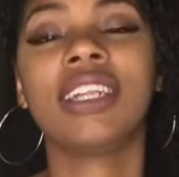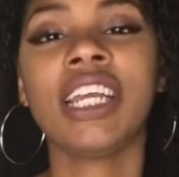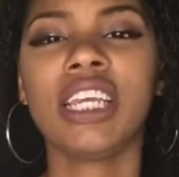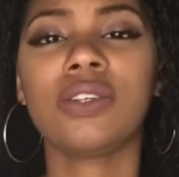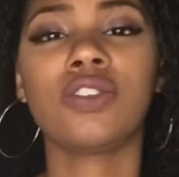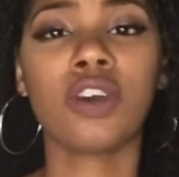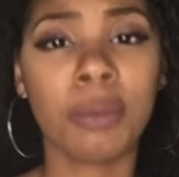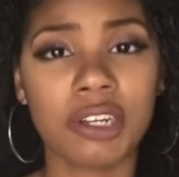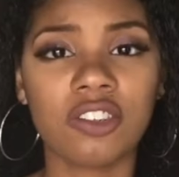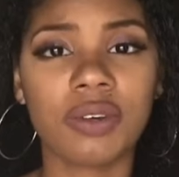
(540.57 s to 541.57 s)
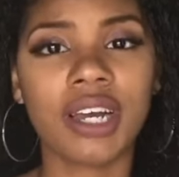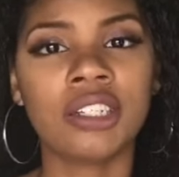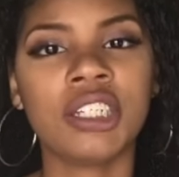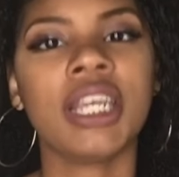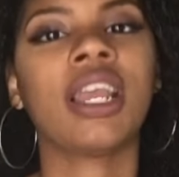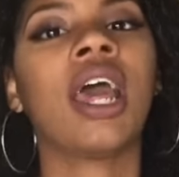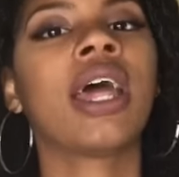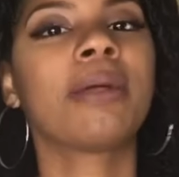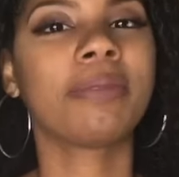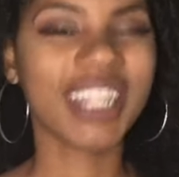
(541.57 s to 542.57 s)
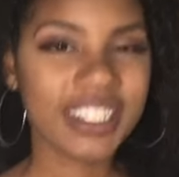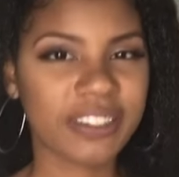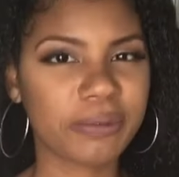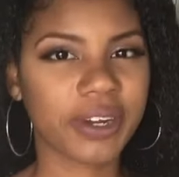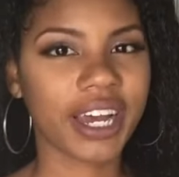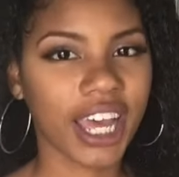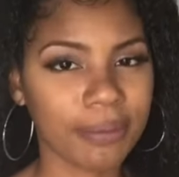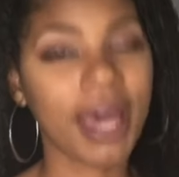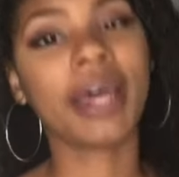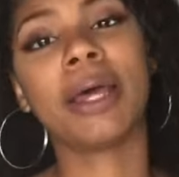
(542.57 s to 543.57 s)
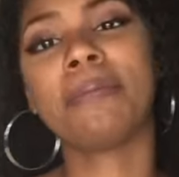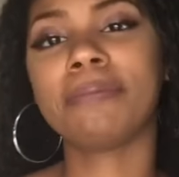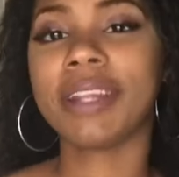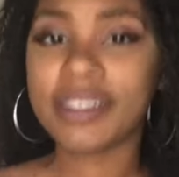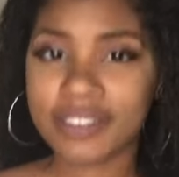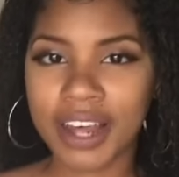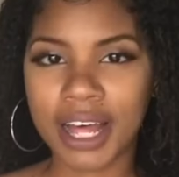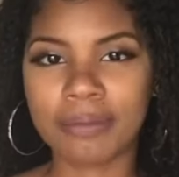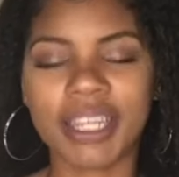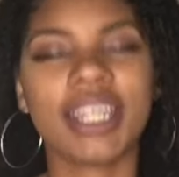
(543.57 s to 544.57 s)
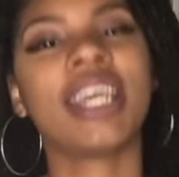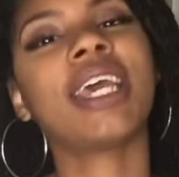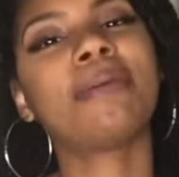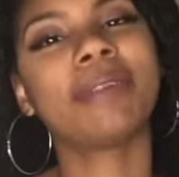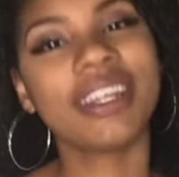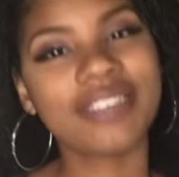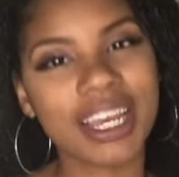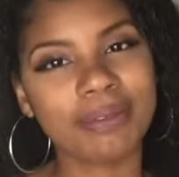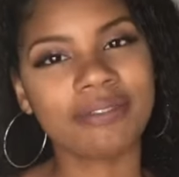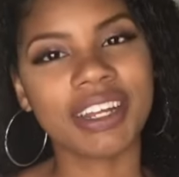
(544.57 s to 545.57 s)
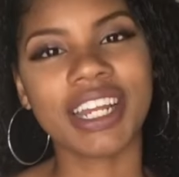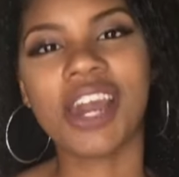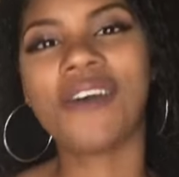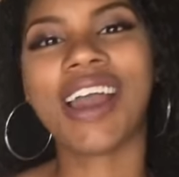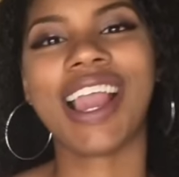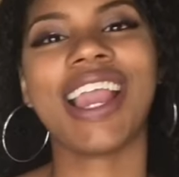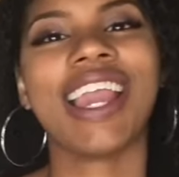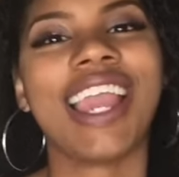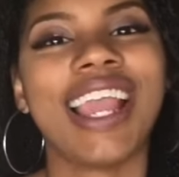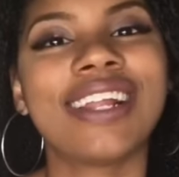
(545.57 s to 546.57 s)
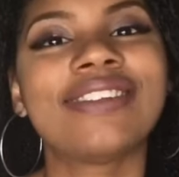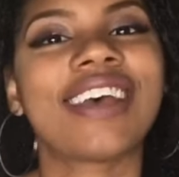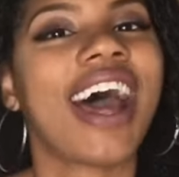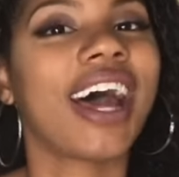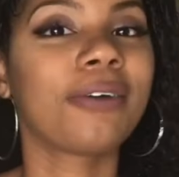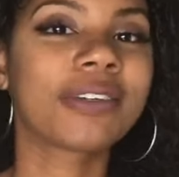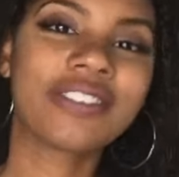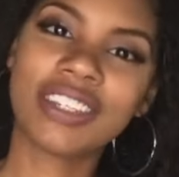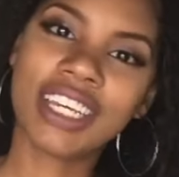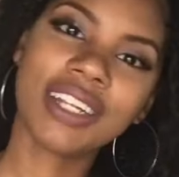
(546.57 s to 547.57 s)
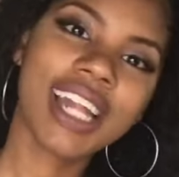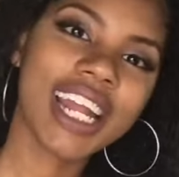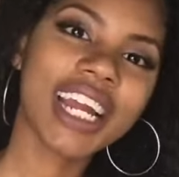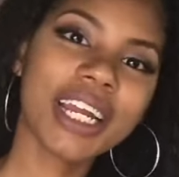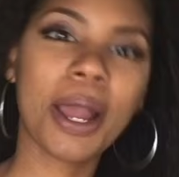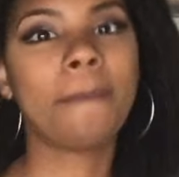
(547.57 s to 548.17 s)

Thank you so much for watching. Please subscribe, please comment, please like my video, and I will see you later.